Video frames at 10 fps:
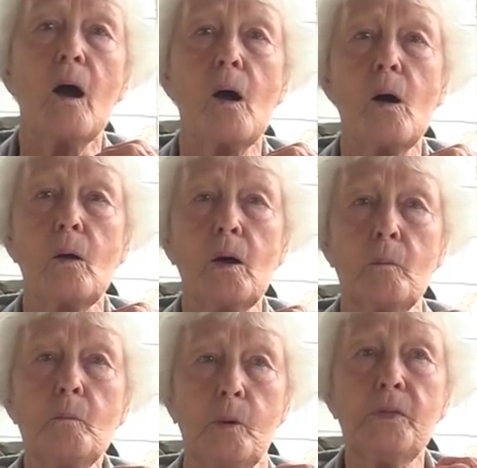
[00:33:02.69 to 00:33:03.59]
All
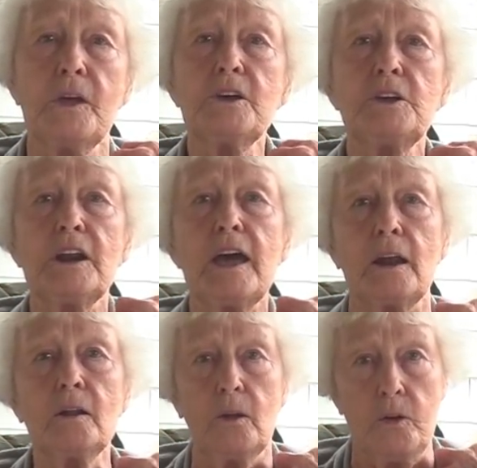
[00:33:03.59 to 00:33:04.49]
of them when they're
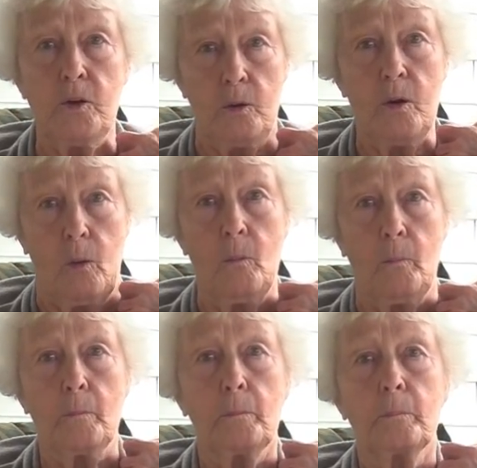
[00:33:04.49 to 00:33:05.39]
little, you know.
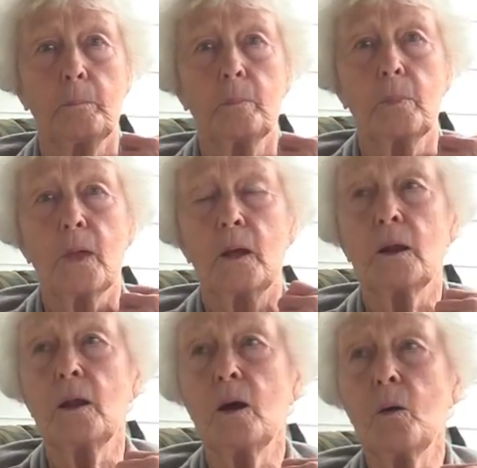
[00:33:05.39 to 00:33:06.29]

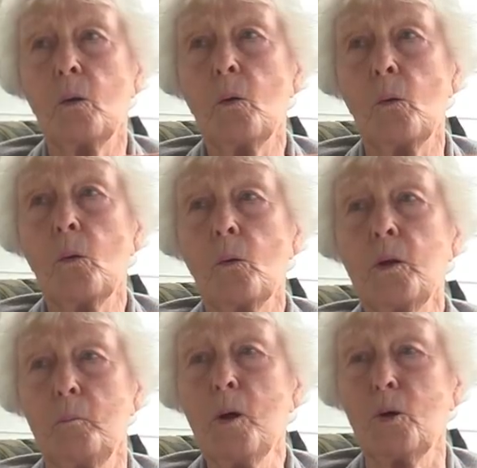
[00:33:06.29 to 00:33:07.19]
Mm-hmm.
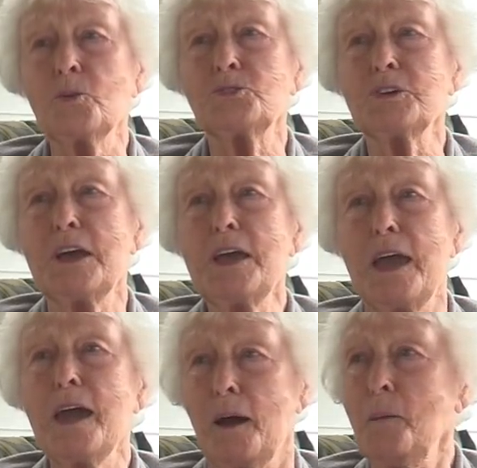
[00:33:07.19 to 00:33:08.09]
Lordy mercy,
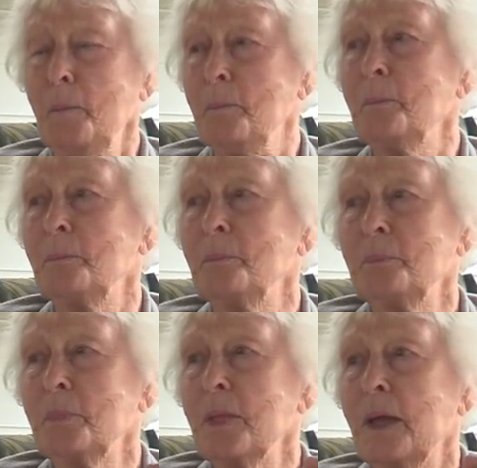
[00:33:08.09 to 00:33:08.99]
yeah.
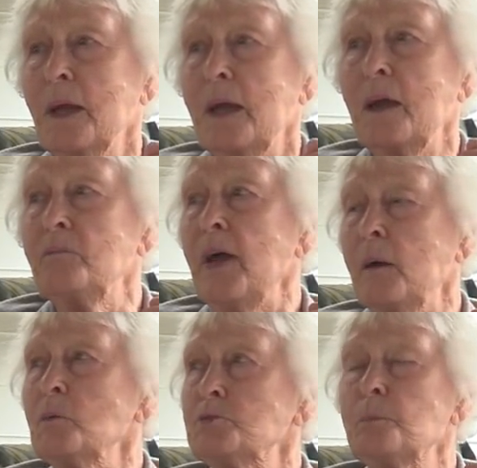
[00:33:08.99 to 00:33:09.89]

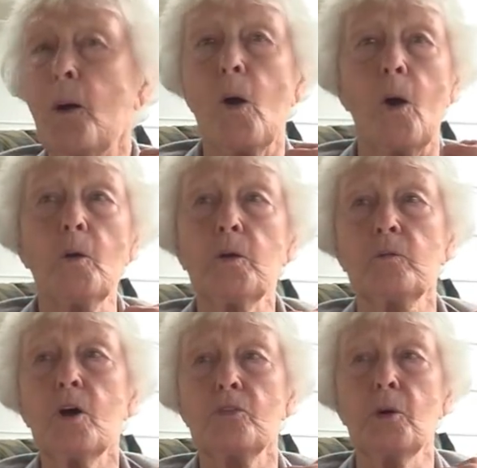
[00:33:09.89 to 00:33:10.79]
That was part
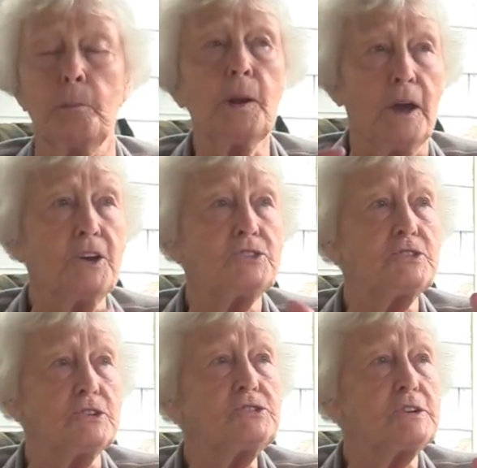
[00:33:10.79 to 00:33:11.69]
of the
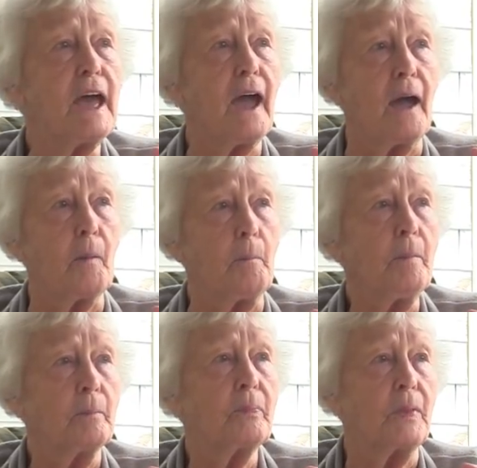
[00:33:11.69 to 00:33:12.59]
pleasingest time
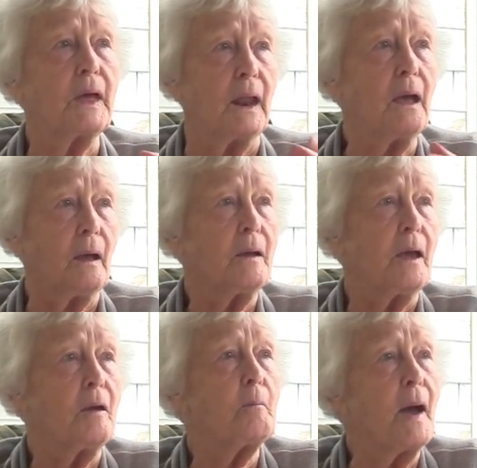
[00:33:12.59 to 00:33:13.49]

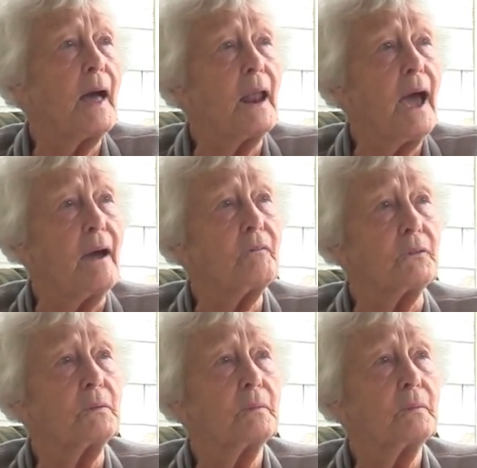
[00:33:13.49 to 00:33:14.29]
in my life.